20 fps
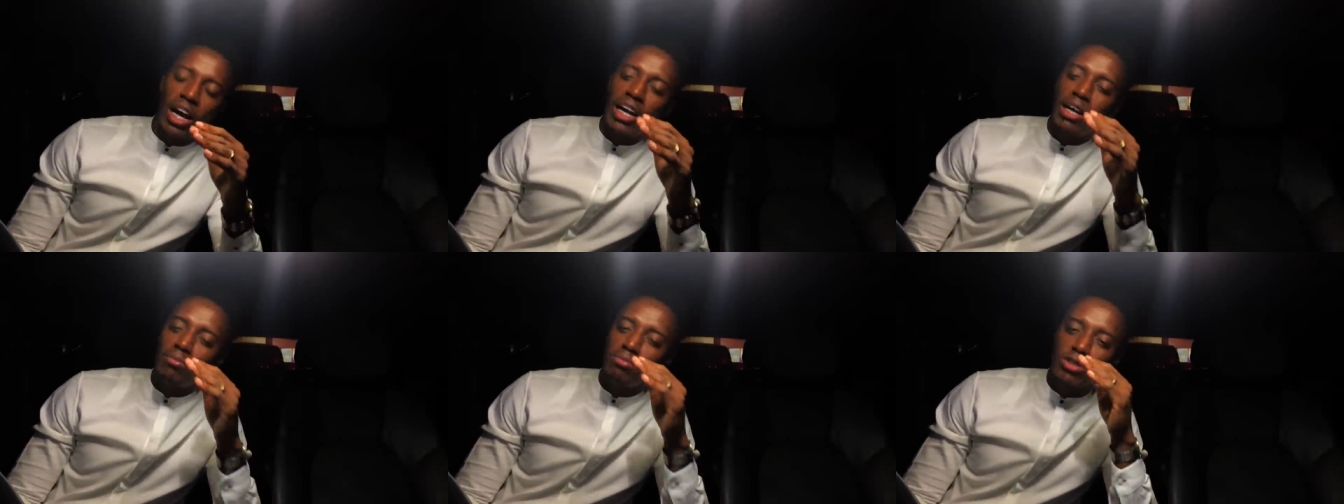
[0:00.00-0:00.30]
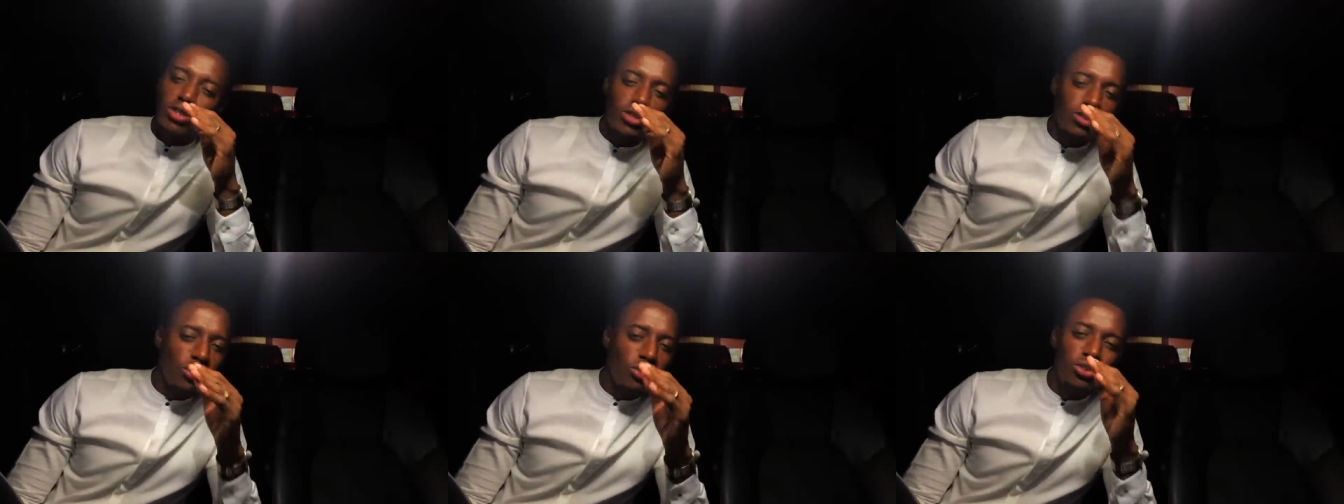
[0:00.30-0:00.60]
I'm
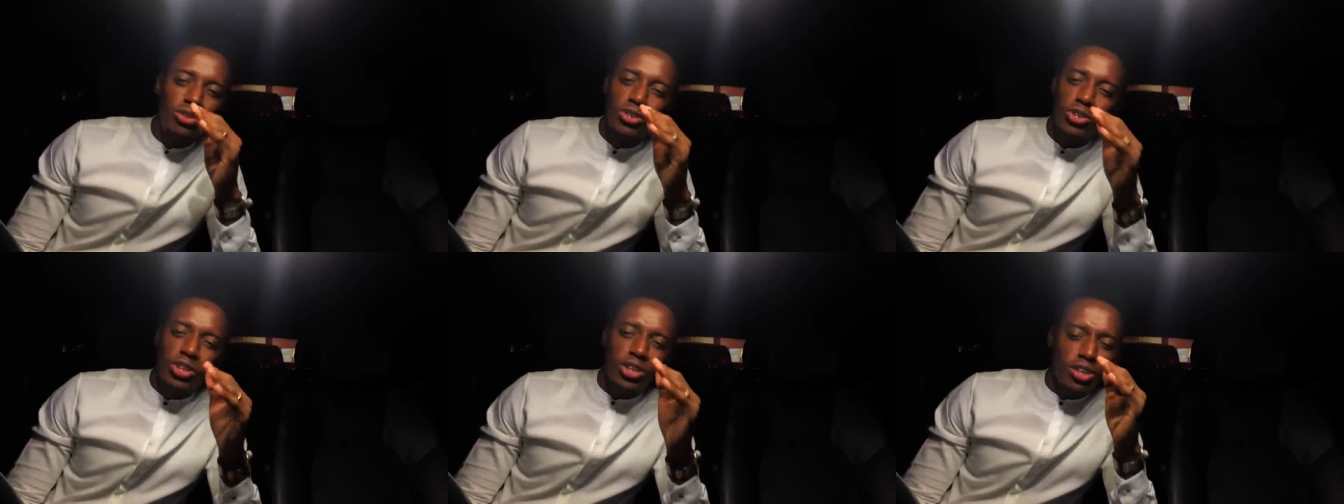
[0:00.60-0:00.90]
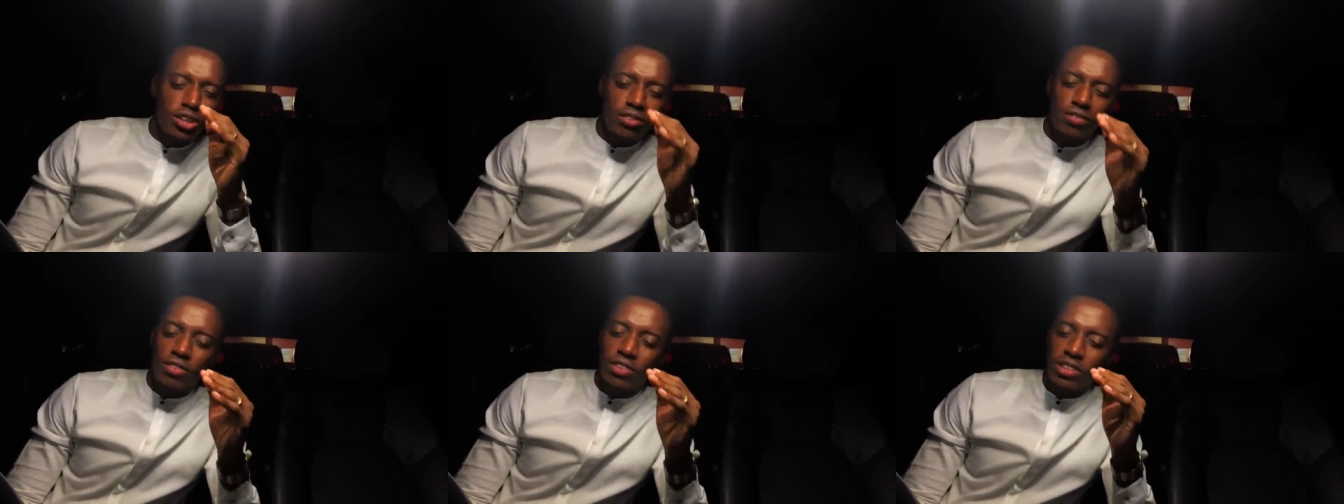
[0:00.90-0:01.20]
so
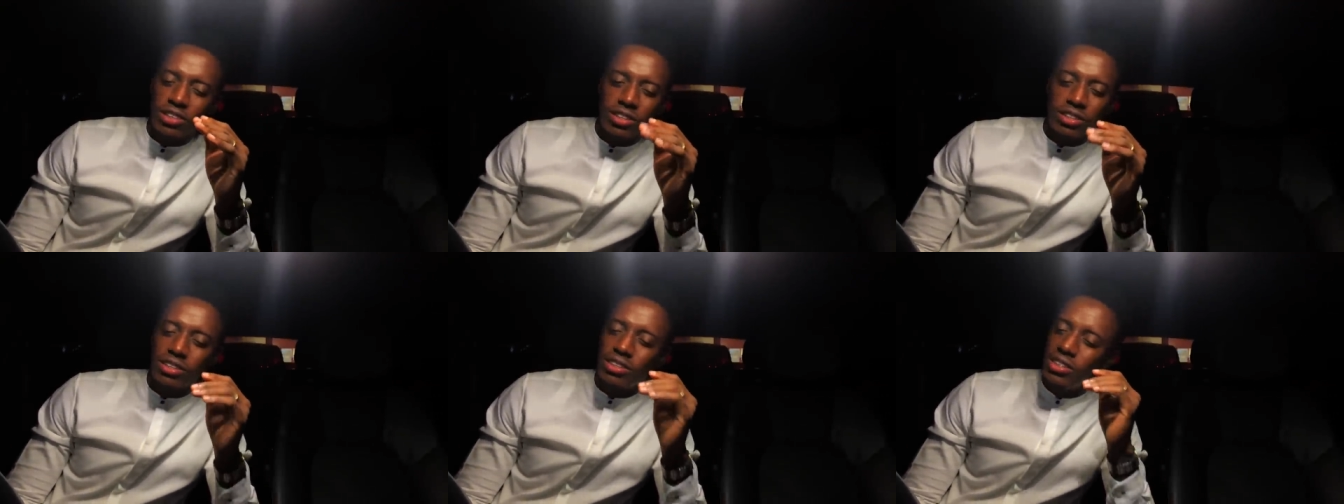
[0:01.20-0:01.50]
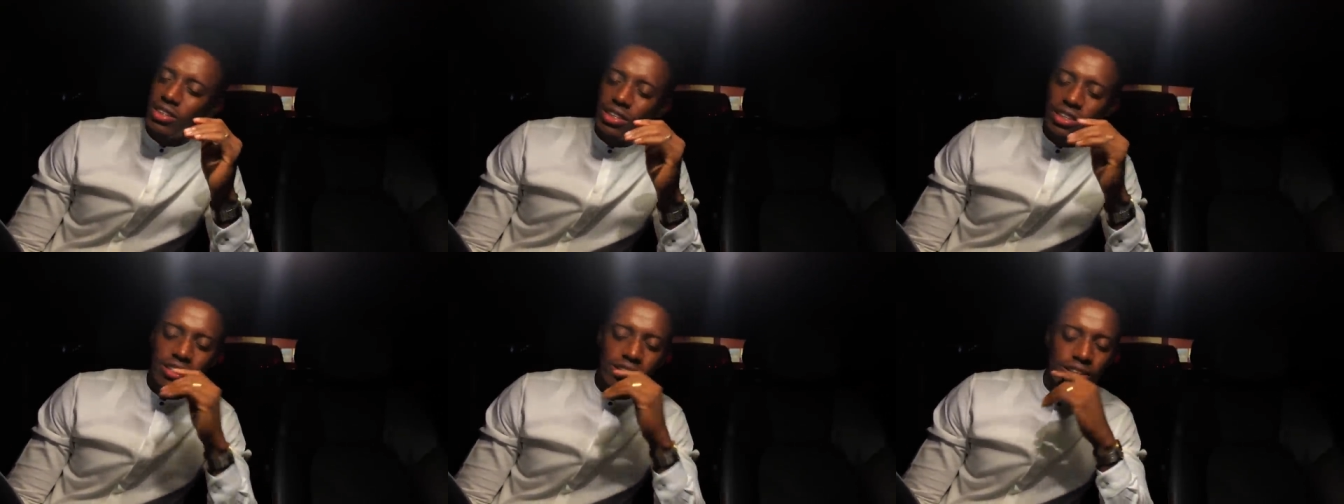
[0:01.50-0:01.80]
nervous.
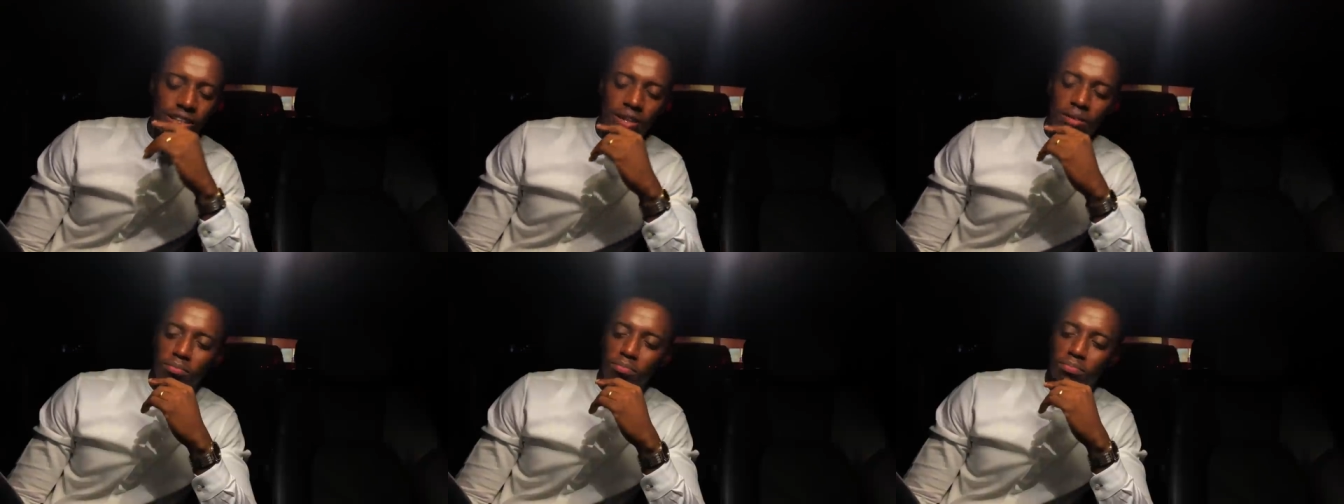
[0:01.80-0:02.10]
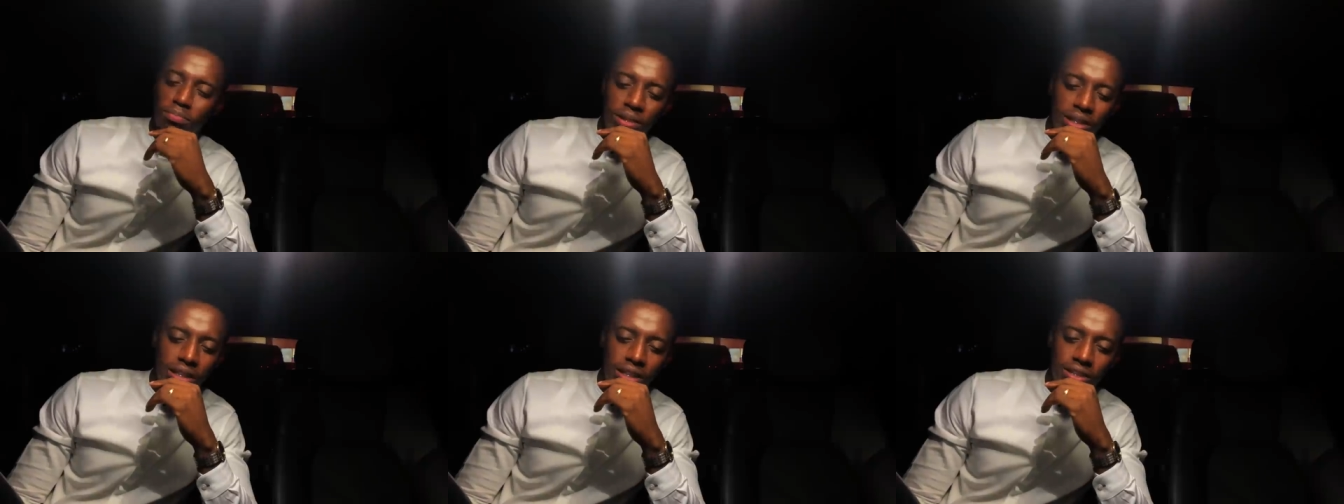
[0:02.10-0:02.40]
Cheese and
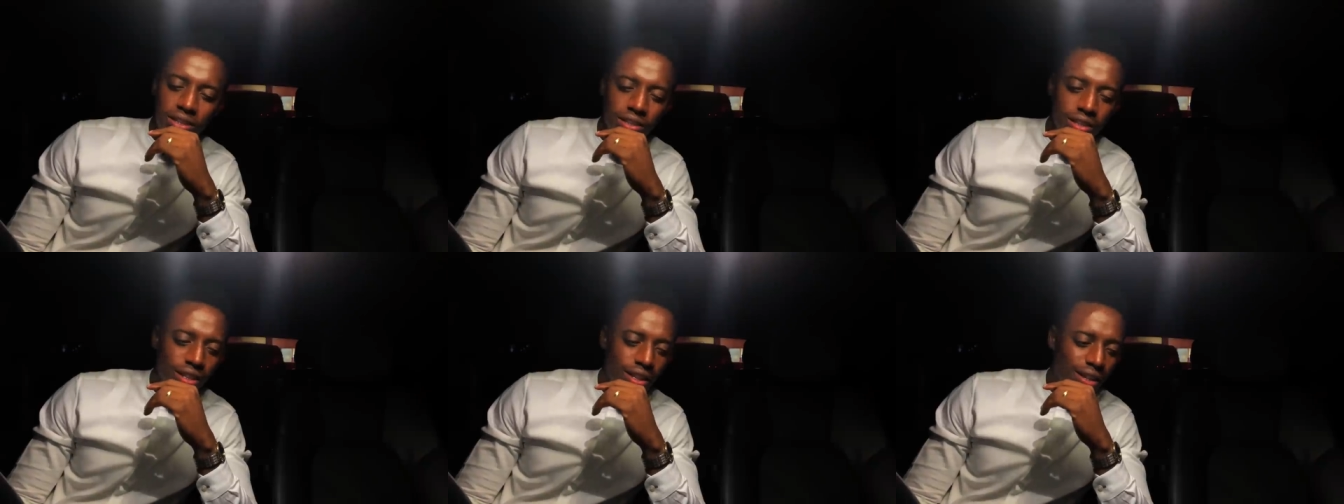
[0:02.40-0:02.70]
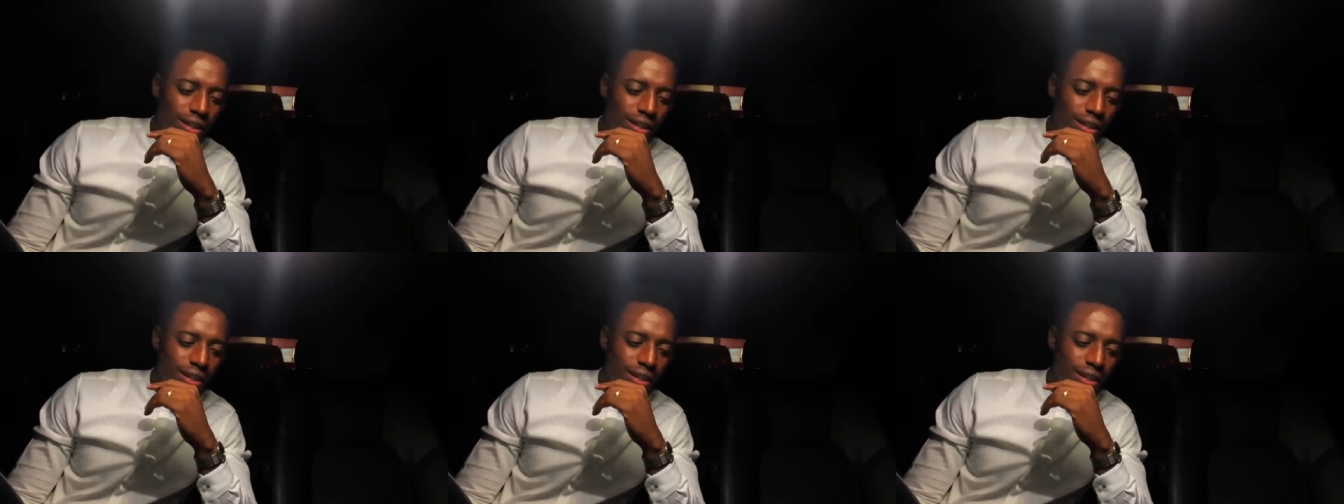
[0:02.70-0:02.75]
peace.